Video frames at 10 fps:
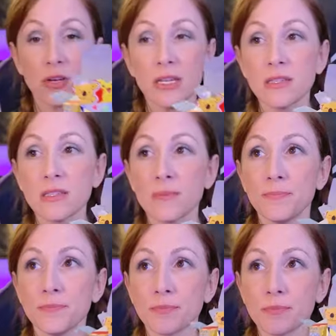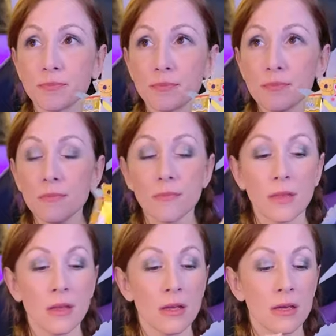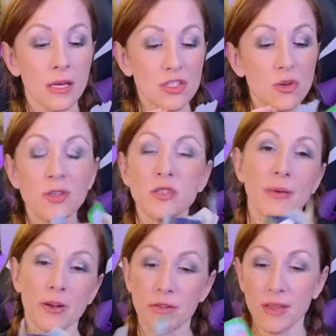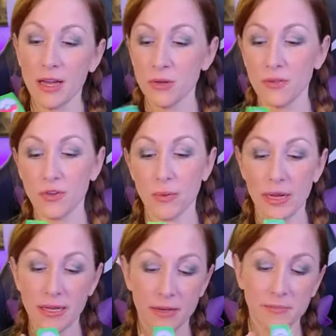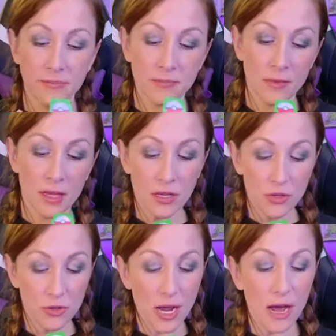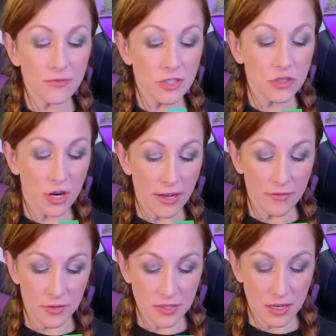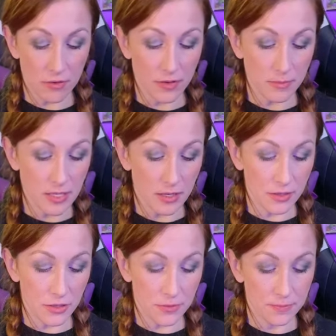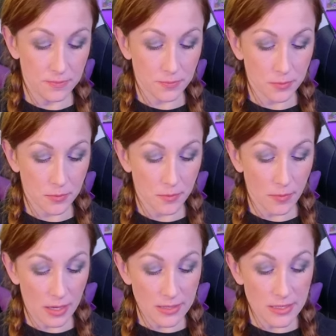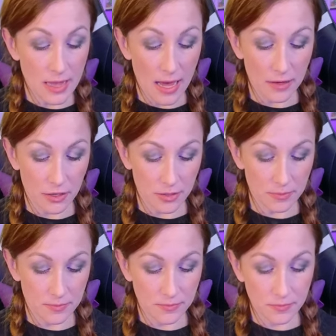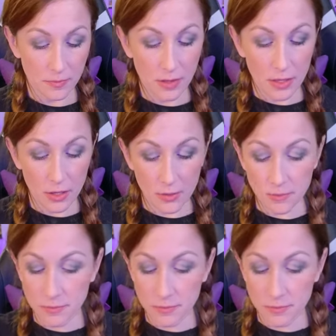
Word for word: It's it's so much better than that. You have no idea. You'd have to try it for yourself, I'm telling you. It's that good. Here.